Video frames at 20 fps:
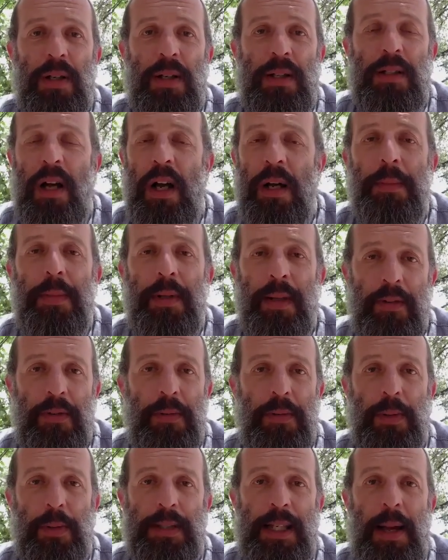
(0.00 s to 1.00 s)
It's
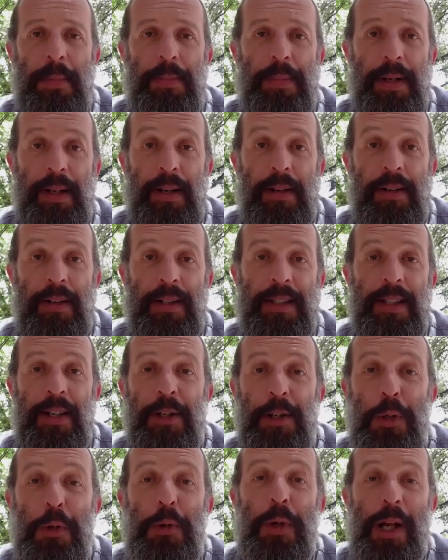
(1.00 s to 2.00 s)
unbelievable what's happening here. It's an
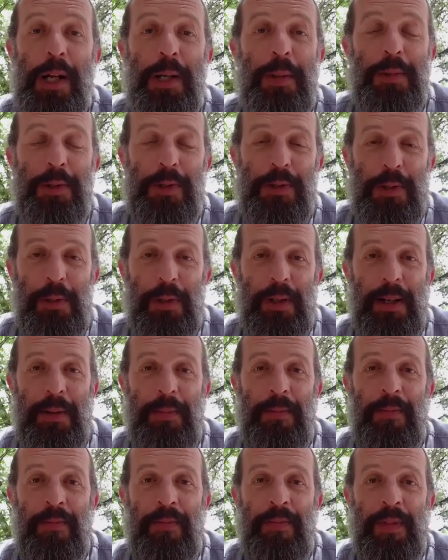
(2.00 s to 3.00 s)
incredible story.
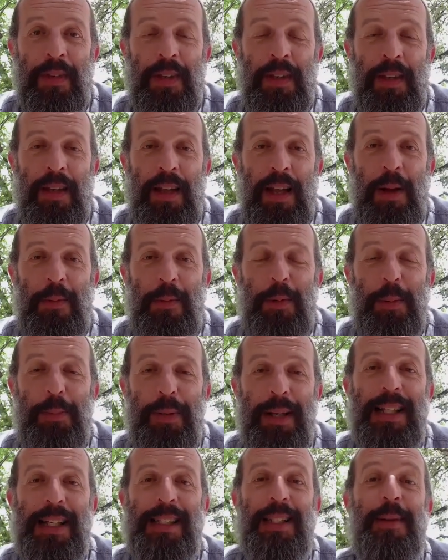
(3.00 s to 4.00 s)
And we're
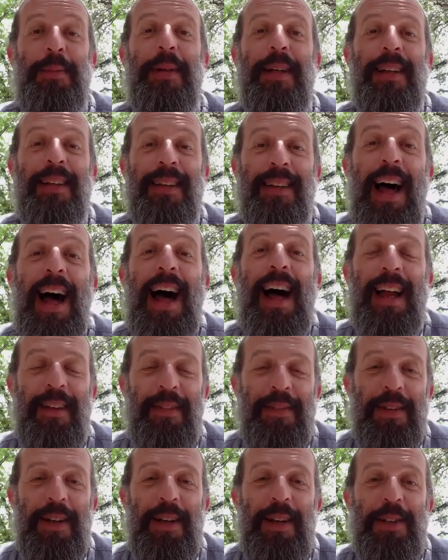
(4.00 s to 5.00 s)
blessed to be
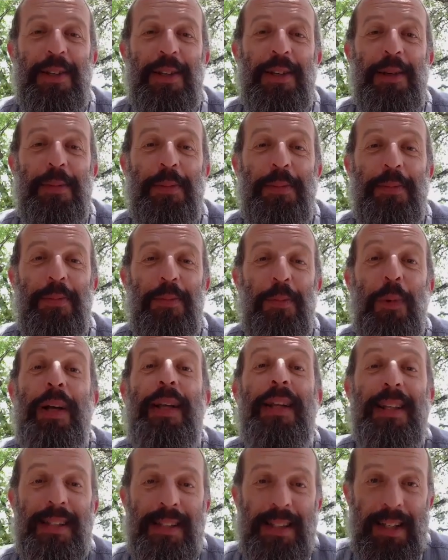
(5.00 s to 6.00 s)
alive, to
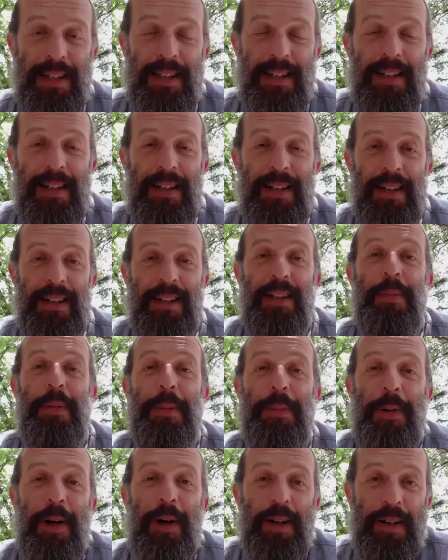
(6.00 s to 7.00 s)
witness it, to
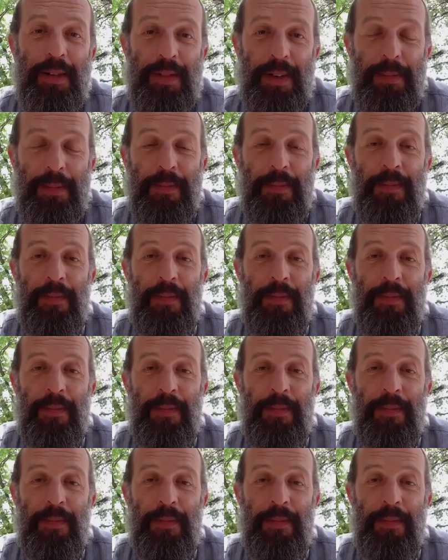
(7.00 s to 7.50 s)
be part of it.